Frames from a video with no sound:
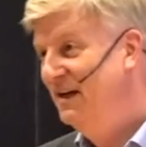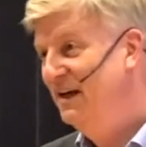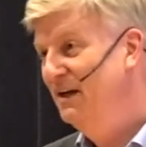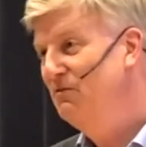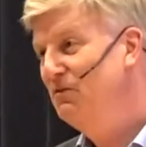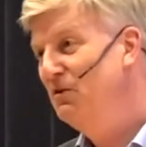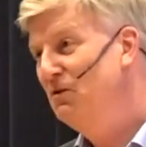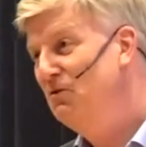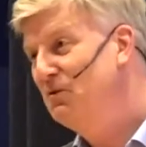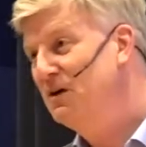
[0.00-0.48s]

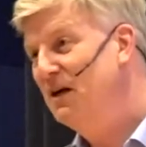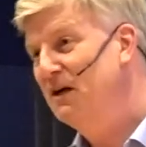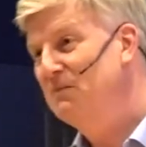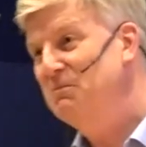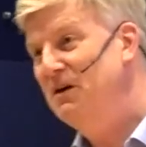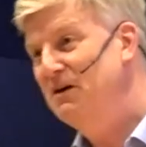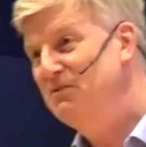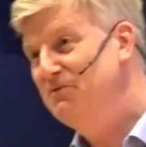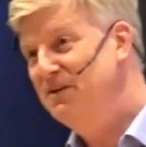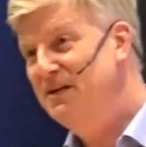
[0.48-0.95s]
If you look
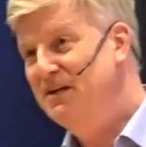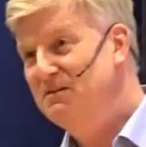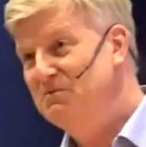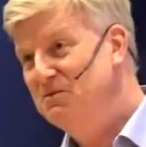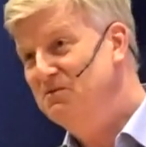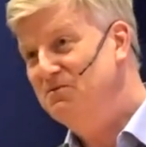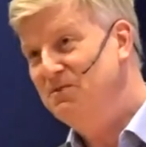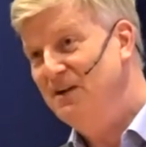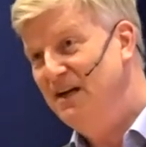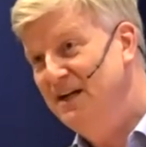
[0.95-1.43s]
at my
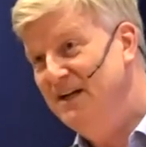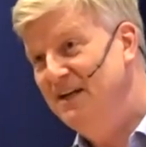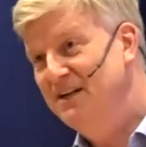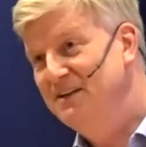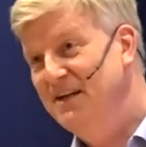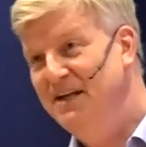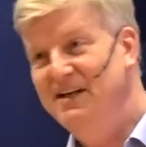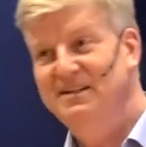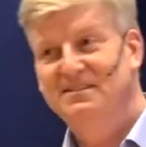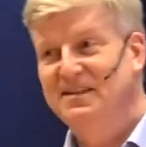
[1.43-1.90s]
frequent
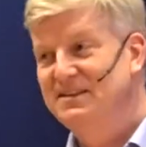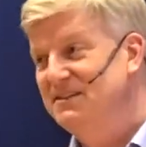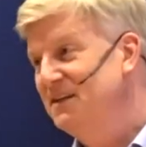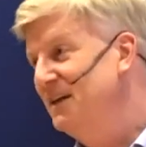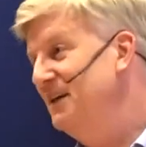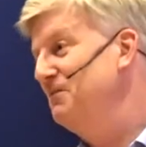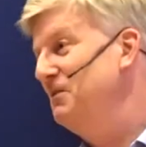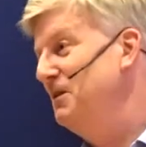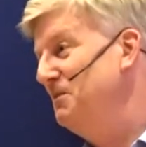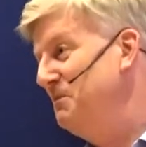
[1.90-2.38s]
flyer data,
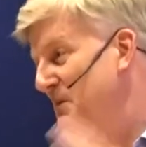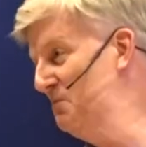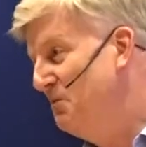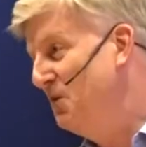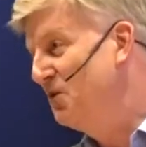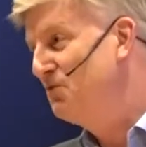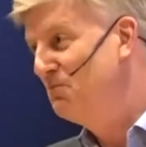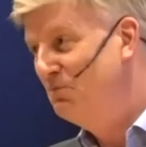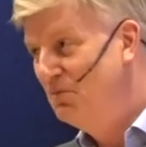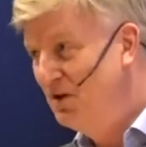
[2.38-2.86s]
there will be
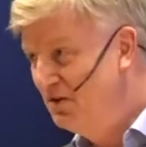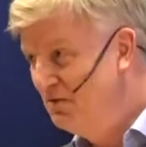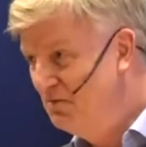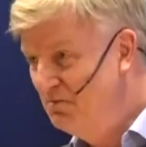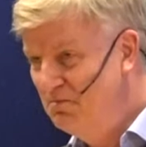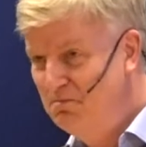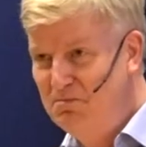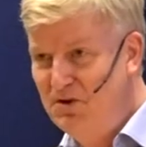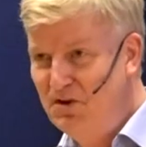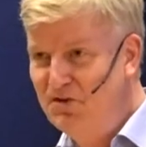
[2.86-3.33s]
much, much,
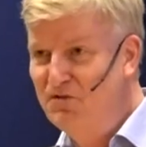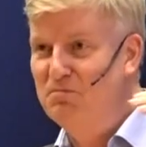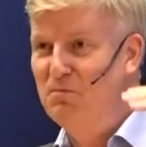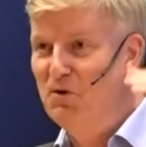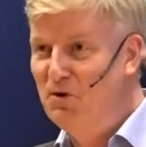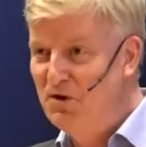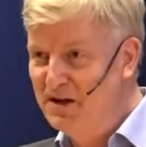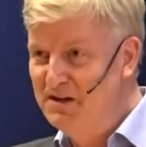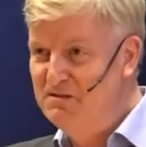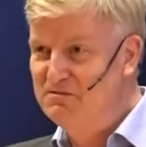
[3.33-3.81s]
much
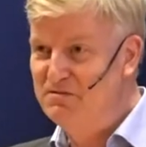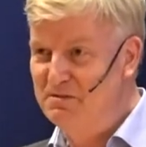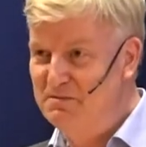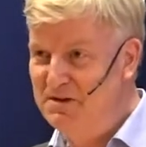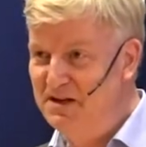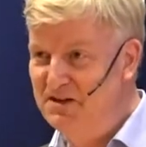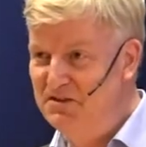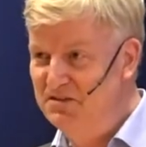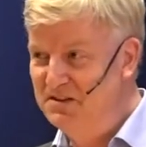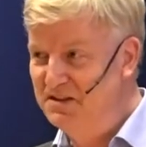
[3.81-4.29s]
more
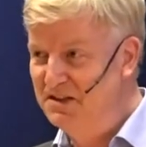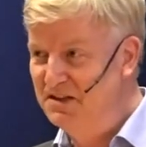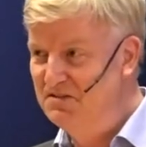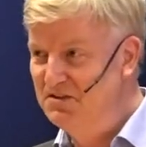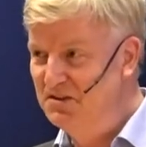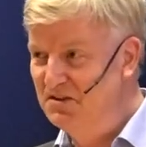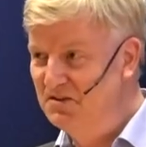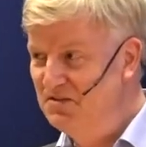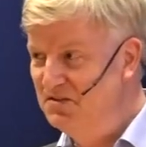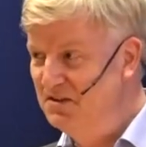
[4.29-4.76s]
information
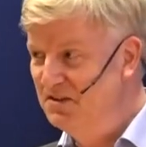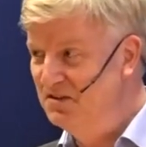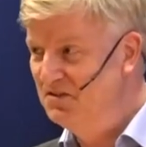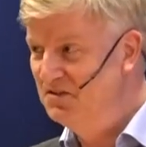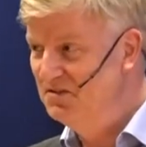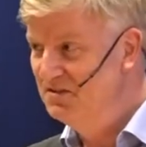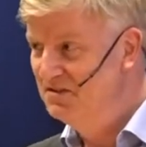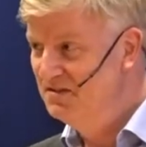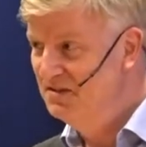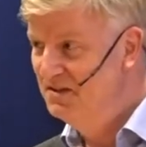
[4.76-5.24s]
than just
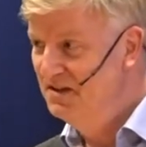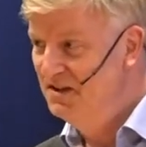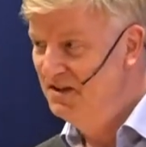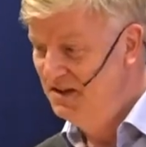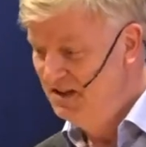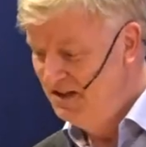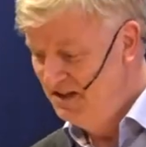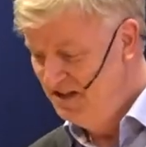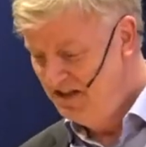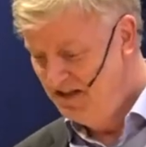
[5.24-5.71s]
this.
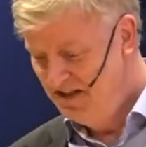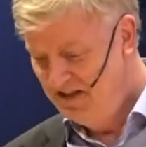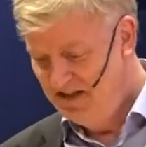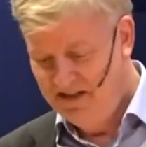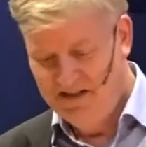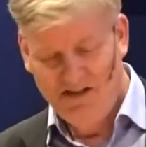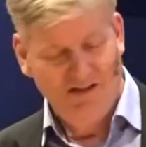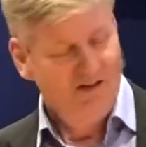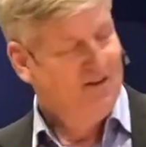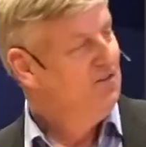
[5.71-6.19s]

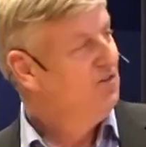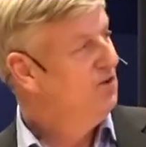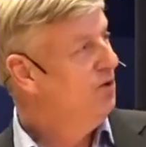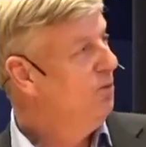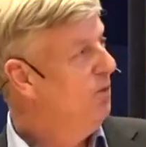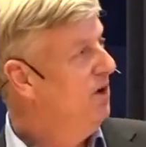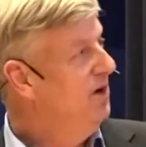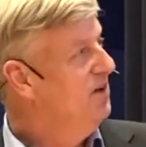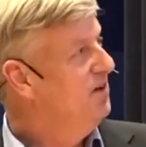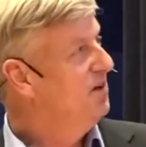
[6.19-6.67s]

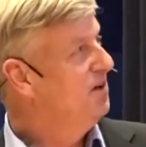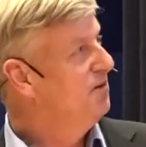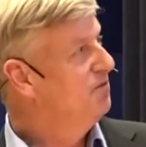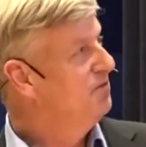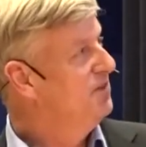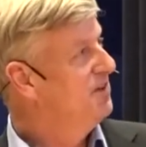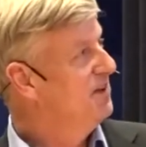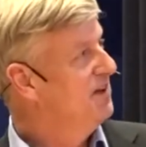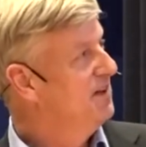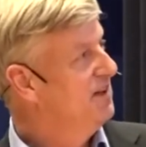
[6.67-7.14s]
So one
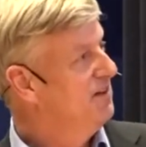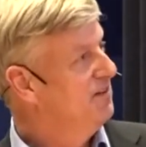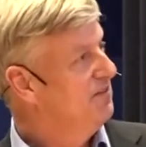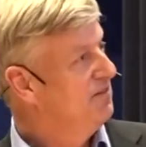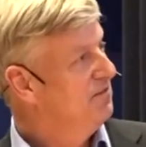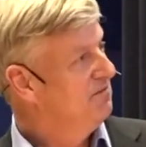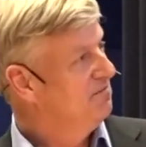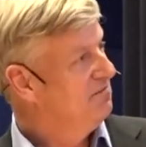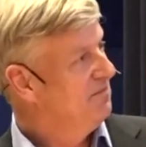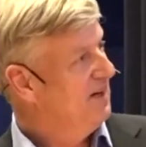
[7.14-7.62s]
of
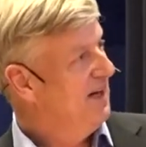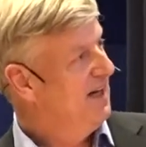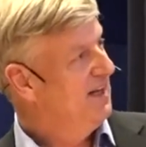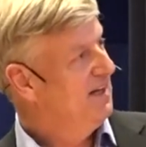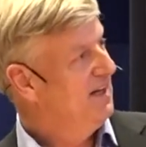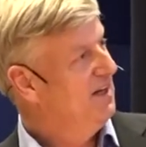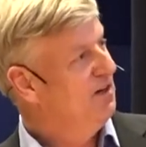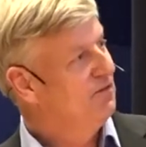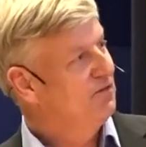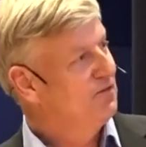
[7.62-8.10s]
the,
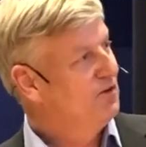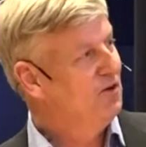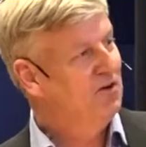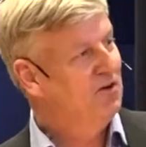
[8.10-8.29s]
and, and of